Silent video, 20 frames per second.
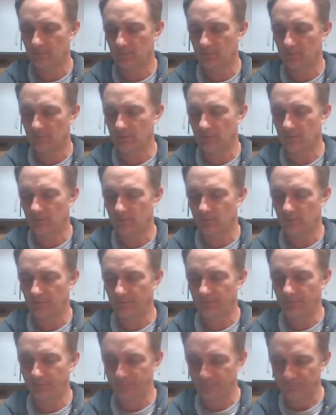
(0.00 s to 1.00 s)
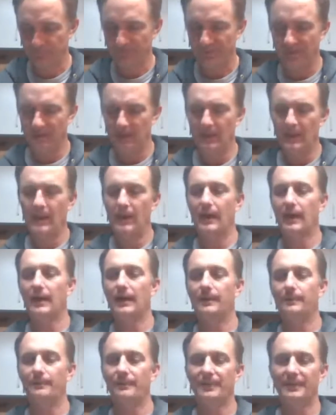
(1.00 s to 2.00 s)
Come on, close.
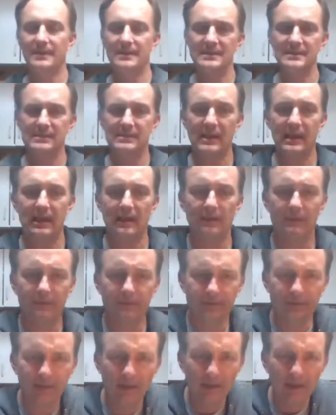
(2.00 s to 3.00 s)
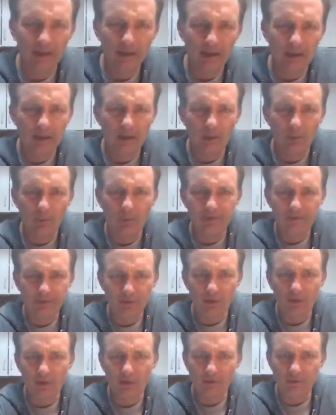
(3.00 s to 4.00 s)
These have what's
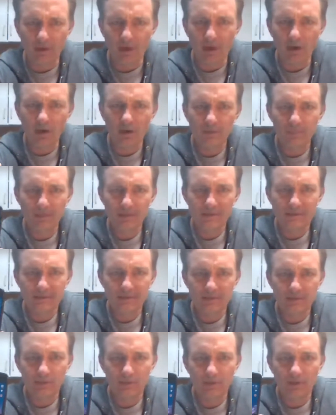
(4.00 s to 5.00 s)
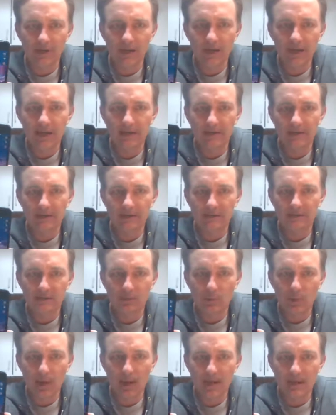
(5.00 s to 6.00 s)
called augmented reality.
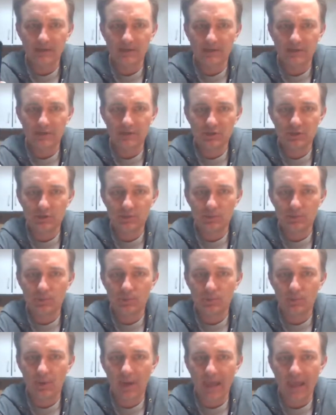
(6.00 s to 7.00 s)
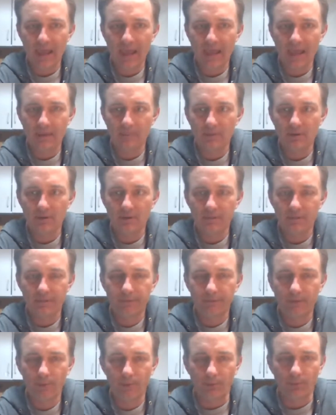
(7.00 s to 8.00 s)
So as you aim your
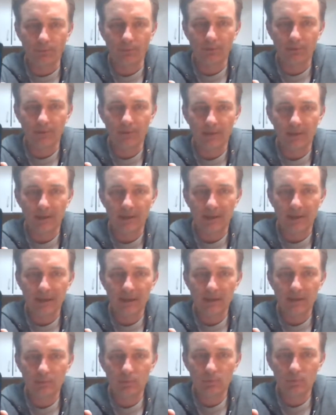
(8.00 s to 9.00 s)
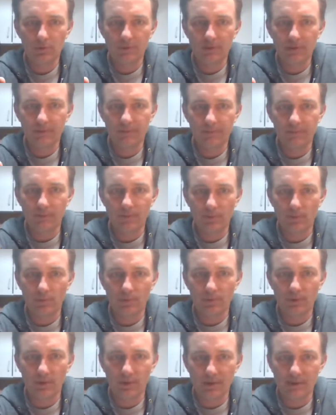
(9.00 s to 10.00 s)
phone, it will give you
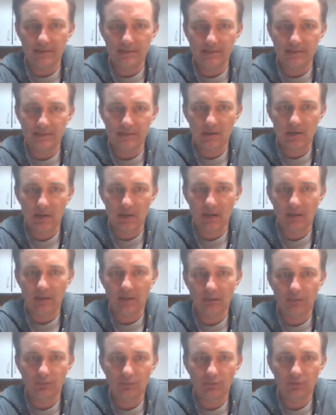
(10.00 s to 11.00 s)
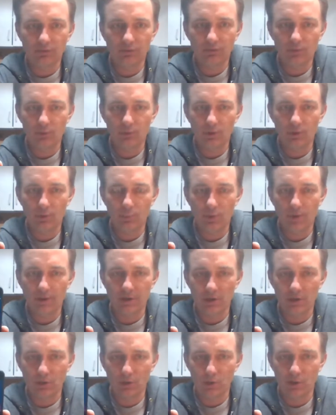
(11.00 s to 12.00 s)
the night sky. It will show you what
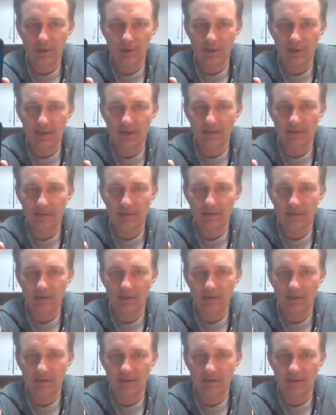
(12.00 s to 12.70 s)
you're looking at,